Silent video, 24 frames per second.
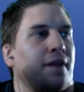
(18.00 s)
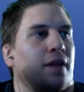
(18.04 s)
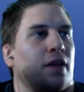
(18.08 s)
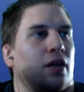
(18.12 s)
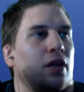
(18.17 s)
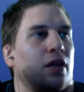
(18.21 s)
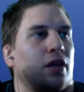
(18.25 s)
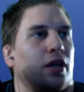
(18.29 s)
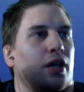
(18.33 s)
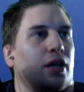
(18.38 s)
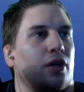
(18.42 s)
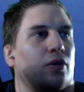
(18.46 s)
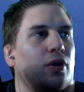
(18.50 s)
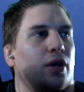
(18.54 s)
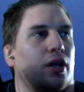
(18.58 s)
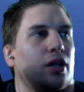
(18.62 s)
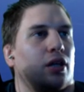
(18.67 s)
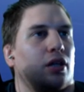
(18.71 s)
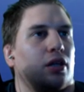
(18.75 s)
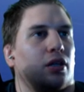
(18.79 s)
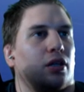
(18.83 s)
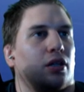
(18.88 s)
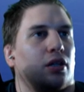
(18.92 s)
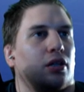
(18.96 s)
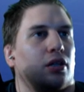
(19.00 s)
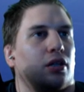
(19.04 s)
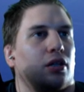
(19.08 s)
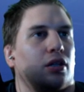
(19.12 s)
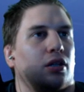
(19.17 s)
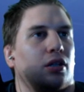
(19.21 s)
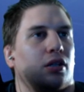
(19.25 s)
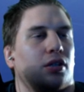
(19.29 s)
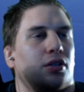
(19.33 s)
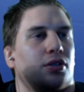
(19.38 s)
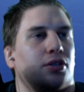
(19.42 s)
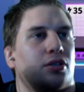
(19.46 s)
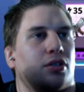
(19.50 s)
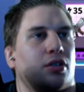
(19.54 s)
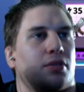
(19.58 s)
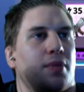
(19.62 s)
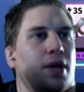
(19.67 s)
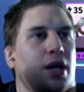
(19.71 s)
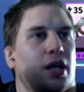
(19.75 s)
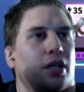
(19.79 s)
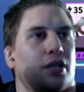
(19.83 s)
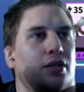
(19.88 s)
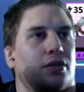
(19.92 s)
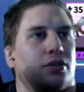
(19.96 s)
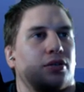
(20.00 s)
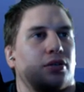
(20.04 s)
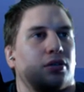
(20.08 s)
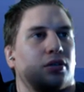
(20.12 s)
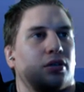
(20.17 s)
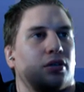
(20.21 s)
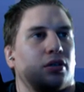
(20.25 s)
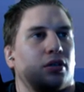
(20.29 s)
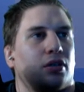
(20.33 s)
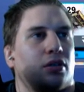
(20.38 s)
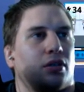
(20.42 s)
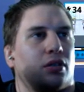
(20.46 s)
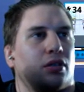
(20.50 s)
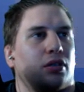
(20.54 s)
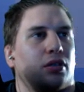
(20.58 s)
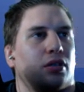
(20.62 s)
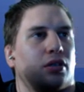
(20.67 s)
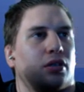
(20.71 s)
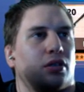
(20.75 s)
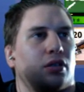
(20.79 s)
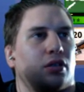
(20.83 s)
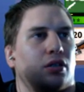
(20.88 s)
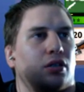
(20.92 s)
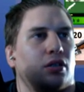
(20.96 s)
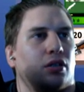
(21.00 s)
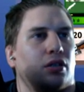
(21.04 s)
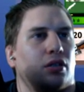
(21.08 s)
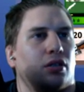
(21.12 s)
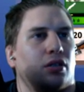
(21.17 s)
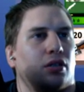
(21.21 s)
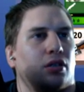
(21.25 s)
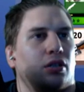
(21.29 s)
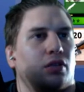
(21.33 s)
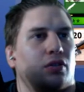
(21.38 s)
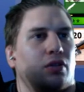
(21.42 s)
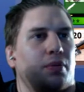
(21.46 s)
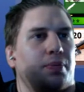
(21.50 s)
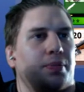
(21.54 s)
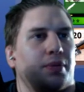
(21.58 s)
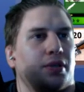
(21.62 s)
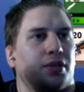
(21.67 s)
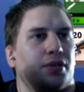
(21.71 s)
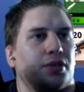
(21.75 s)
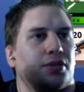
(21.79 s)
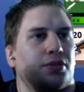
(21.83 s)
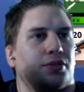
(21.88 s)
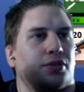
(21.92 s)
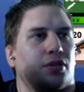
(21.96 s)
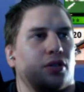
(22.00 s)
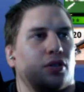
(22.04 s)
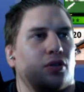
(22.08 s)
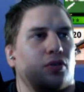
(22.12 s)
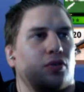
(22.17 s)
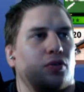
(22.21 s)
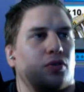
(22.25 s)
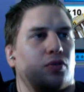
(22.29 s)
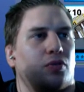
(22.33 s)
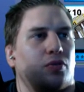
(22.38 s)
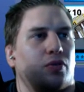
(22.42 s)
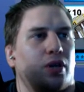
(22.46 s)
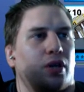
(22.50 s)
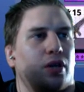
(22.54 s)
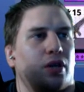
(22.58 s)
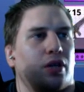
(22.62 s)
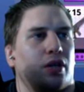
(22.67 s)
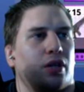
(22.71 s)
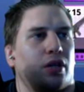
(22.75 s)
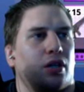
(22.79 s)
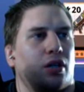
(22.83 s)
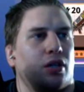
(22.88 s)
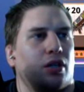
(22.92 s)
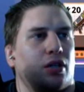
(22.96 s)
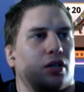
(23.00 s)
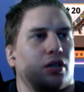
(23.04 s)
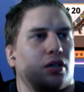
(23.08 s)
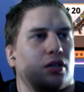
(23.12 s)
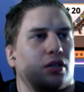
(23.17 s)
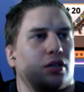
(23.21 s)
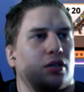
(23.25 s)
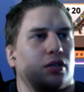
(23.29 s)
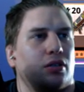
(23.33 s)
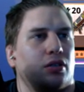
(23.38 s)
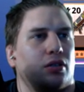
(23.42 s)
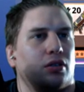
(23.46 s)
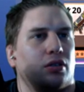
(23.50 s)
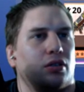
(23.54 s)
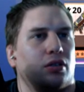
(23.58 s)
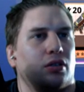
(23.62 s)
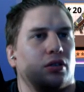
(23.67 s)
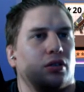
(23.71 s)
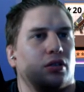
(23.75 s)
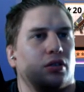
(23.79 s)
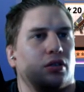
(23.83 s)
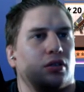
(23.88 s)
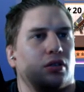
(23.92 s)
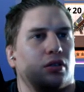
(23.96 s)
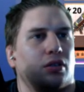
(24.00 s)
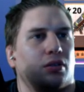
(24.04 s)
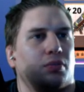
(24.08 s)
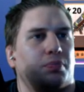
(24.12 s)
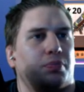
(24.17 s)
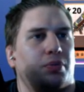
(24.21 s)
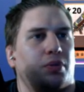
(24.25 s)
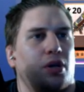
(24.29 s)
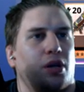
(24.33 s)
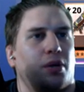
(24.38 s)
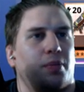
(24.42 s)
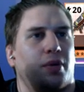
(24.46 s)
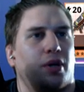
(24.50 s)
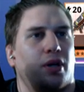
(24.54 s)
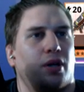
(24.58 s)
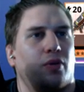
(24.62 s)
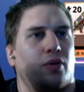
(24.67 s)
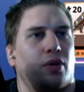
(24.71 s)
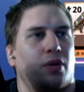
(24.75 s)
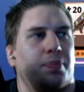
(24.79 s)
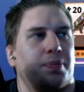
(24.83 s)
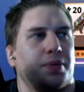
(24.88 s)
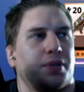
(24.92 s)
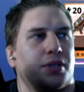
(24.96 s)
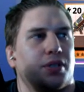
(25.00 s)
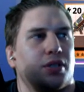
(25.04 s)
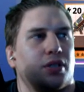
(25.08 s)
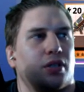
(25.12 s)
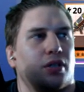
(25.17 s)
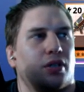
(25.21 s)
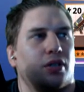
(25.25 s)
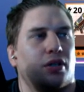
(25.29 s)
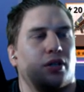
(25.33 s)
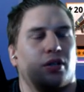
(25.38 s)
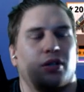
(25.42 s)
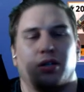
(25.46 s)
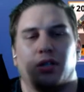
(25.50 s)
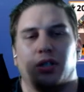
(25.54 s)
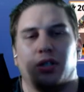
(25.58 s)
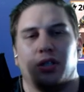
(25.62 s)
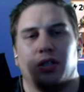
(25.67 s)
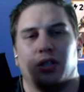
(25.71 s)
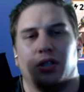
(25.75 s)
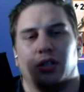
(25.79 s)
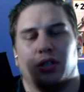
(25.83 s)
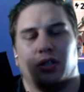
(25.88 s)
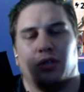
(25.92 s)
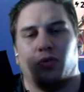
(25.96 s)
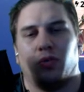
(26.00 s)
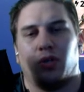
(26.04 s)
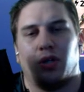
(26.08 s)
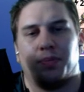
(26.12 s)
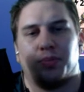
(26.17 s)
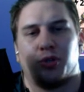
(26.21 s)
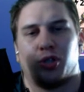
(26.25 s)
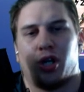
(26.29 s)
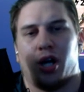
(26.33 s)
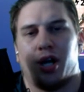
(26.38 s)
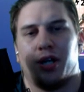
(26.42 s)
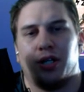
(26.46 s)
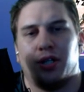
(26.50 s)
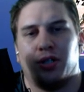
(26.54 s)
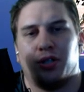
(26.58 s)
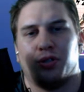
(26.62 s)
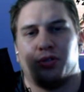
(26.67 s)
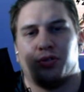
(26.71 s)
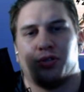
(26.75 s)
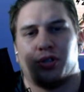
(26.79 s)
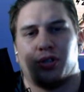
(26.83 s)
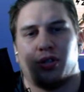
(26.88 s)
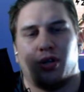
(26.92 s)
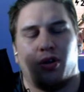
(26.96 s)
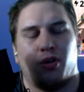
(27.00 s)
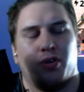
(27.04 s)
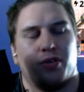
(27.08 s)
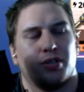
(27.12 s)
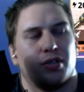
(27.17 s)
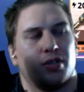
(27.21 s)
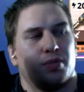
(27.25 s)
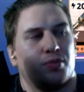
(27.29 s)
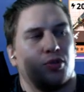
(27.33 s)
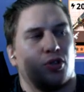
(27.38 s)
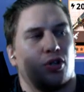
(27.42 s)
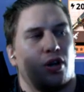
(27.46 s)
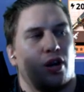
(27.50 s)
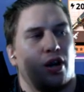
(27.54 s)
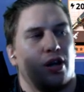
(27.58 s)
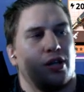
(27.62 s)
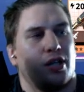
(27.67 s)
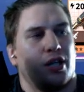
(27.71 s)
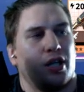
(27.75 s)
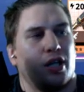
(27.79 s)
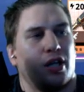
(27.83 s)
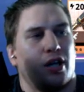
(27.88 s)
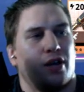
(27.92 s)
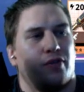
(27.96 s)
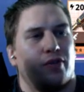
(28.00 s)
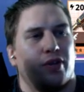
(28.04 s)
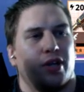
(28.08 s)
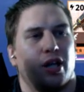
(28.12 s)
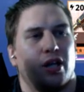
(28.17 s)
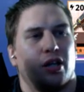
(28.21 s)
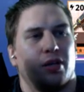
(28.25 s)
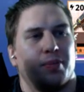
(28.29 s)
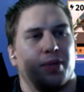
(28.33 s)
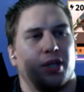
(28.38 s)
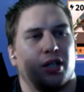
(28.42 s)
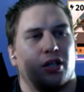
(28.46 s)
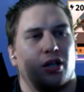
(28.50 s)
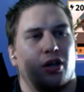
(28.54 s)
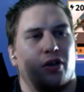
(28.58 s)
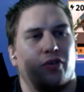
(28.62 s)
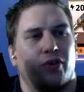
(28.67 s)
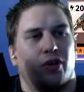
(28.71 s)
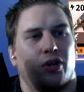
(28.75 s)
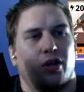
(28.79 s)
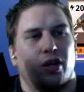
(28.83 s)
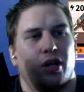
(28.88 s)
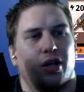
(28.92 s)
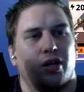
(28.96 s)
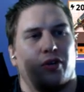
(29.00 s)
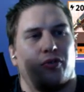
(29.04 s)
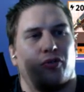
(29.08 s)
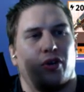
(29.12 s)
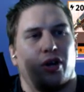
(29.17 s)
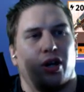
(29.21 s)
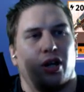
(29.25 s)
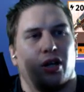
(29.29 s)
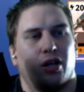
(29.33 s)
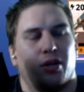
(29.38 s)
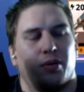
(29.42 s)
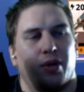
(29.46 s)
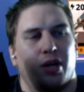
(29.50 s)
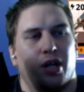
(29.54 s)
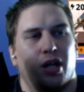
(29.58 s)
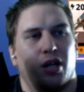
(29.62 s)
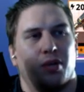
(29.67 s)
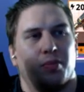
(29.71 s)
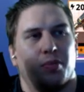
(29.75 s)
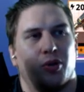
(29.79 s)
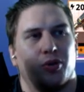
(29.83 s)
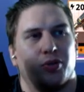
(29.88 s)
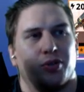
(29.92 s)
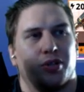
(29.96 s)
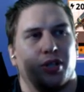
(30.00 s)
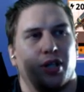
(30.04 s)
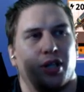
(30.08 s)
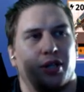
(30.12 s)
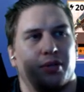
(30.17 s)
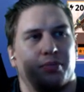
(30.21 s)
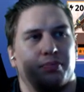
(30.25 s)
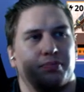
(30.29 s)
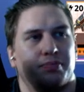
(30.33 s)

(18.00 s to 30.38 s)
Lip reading: anyway. Schematics. Weapons. Let's go rarity. Primary weapons here. What I'm trying to do is I'm trying to get every element covered on a different ammo type.